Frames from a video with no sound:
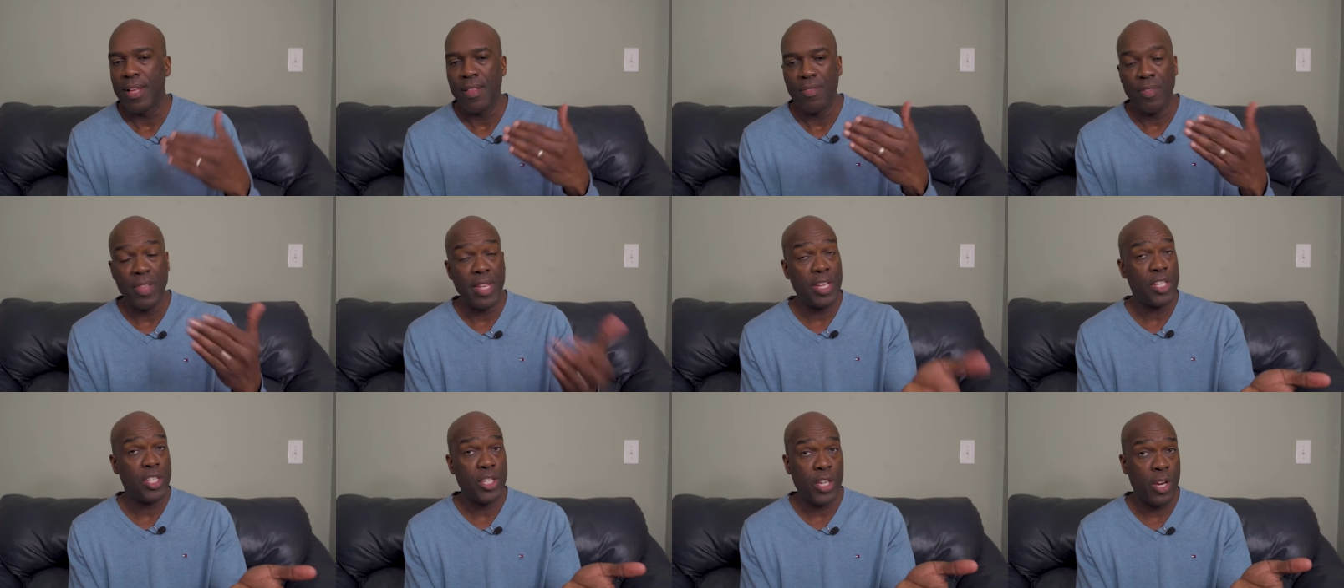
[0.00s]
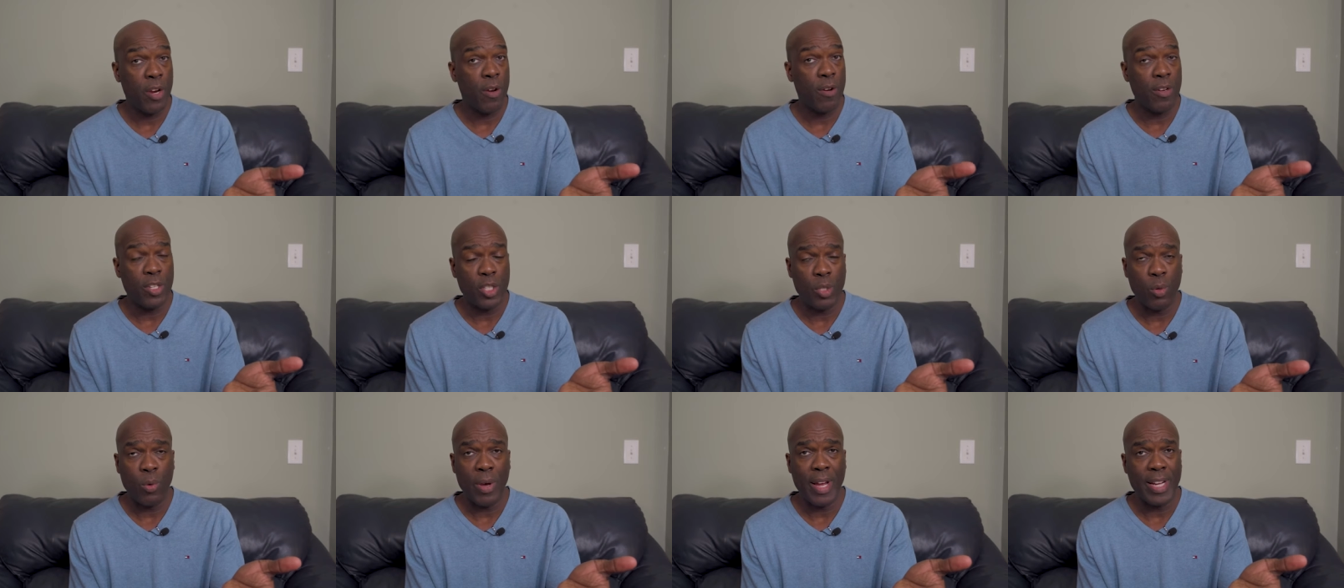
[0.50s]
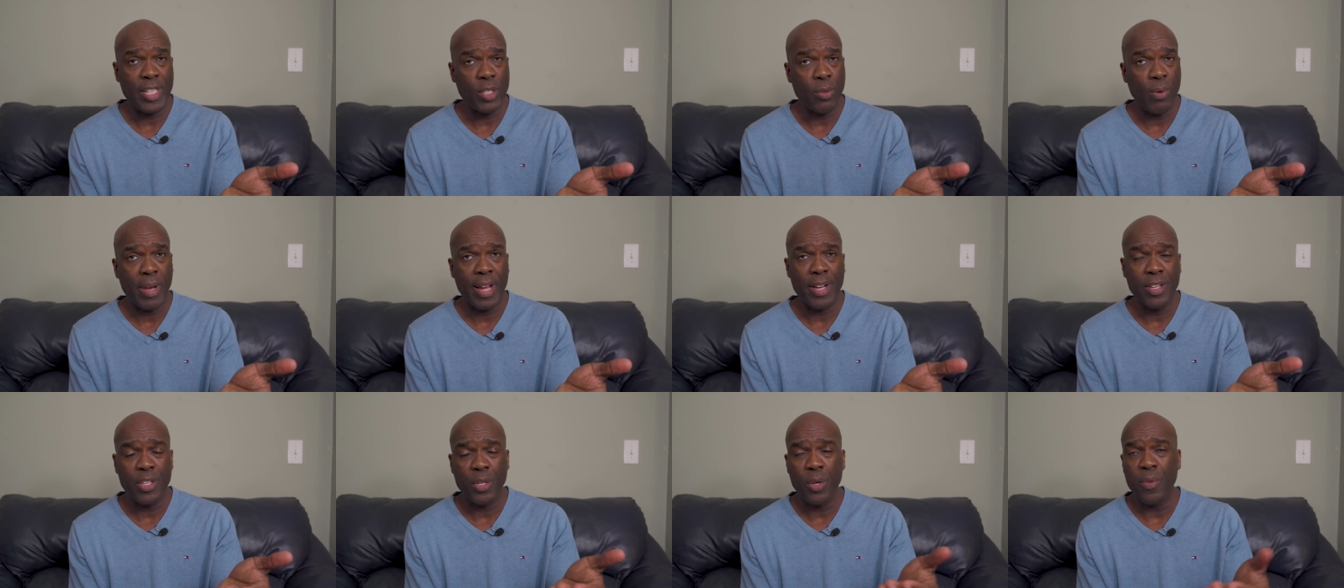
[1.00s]
this year in
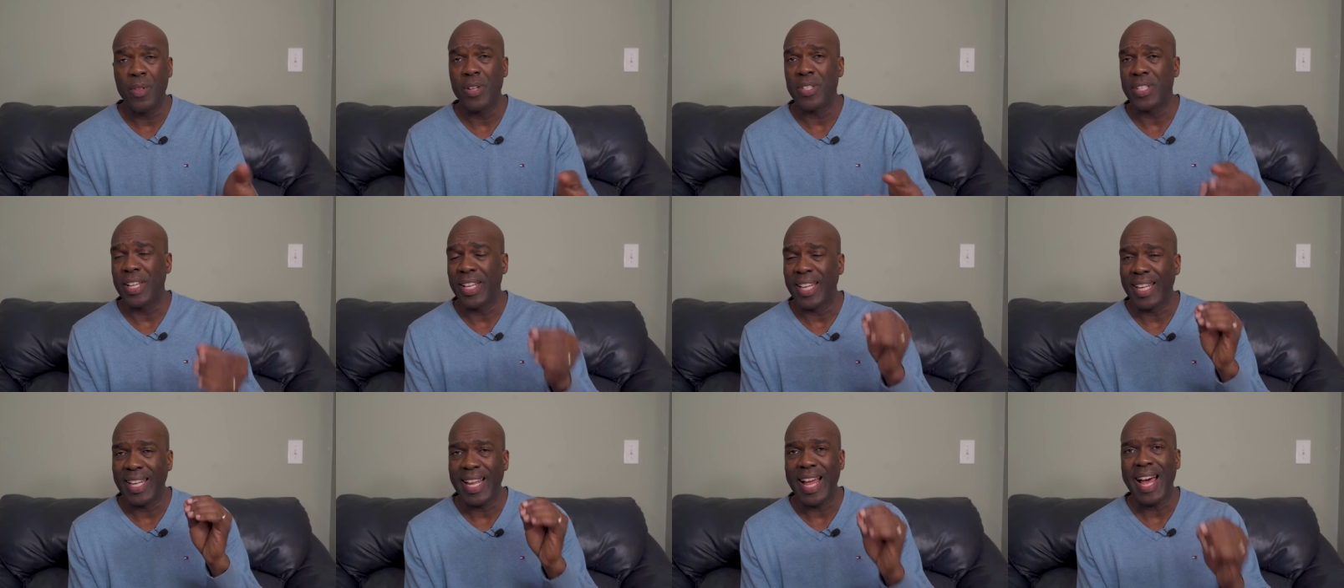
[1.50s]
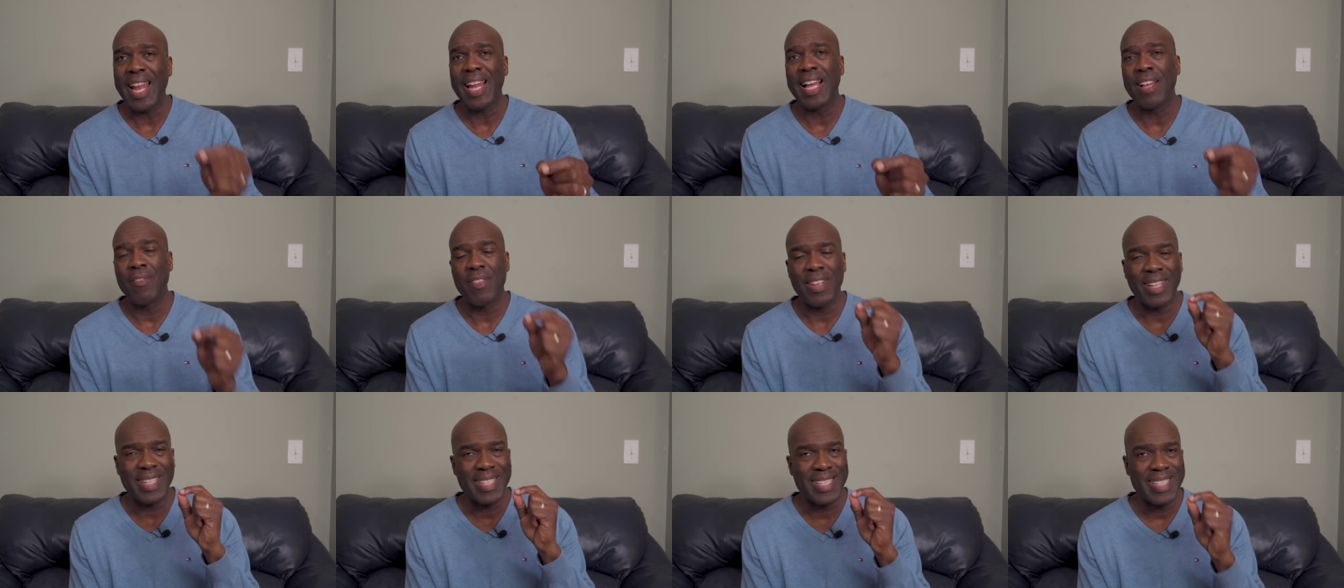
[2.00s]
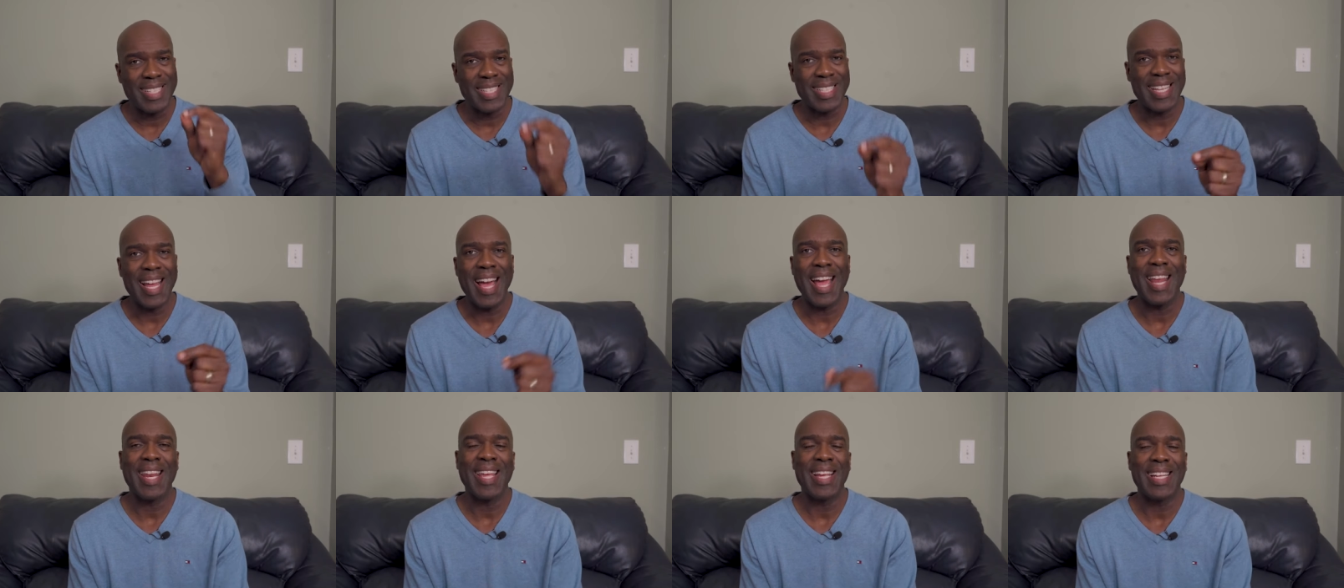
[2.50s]
2022, there's a lot of
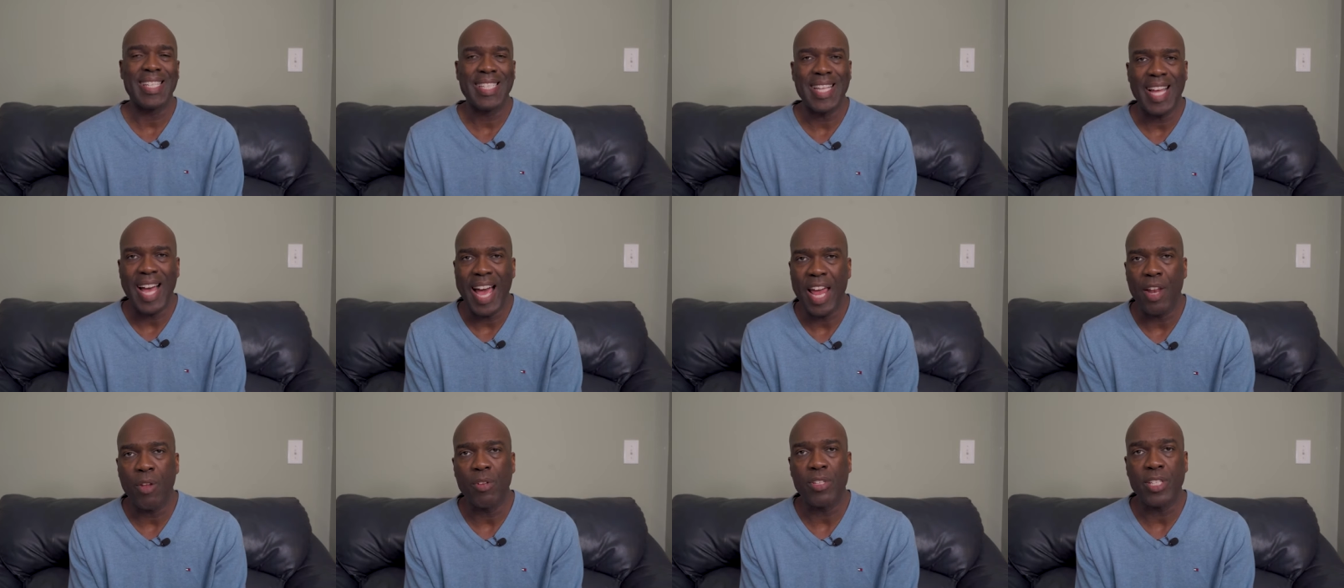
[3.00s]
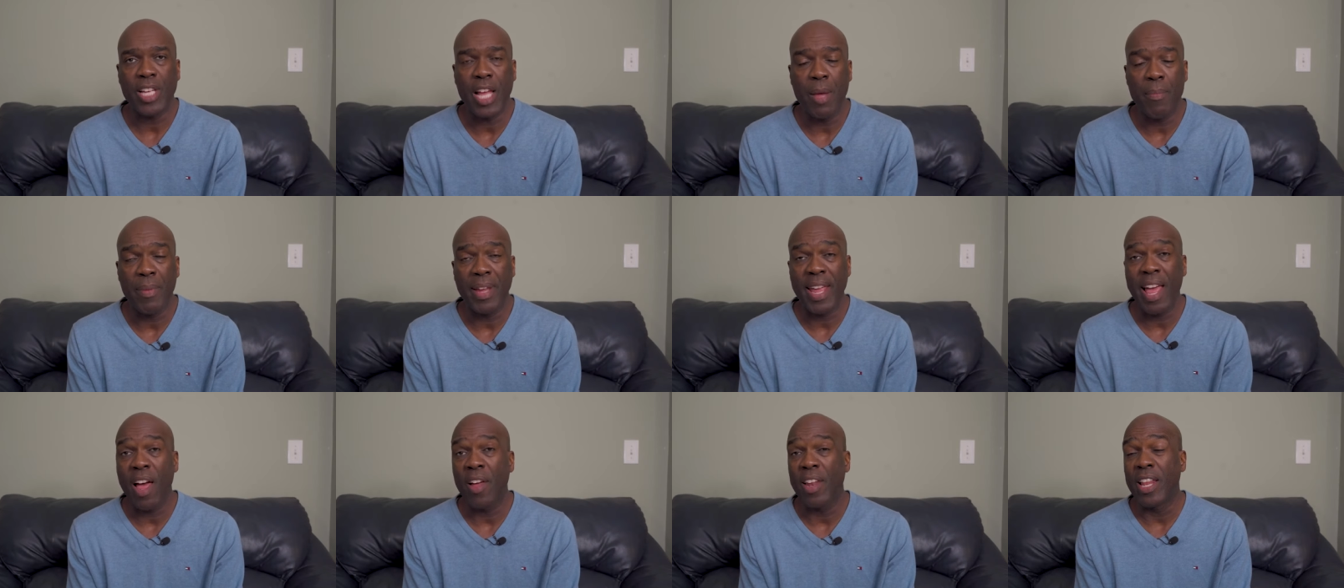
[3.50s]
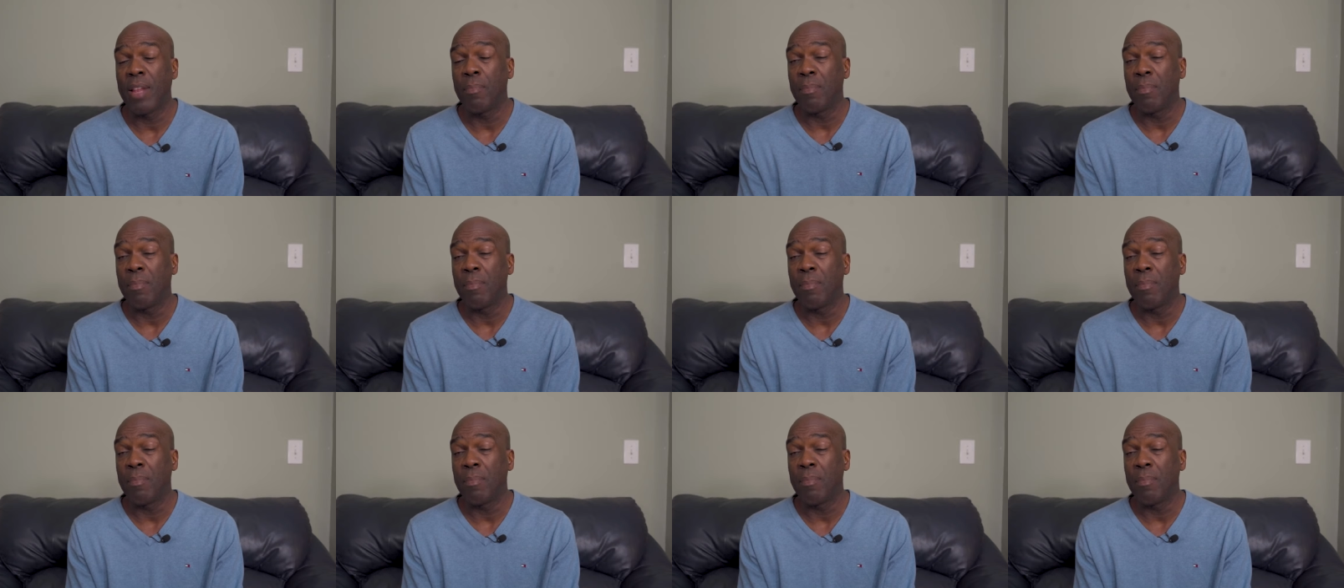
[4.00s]
exciting titles coming out,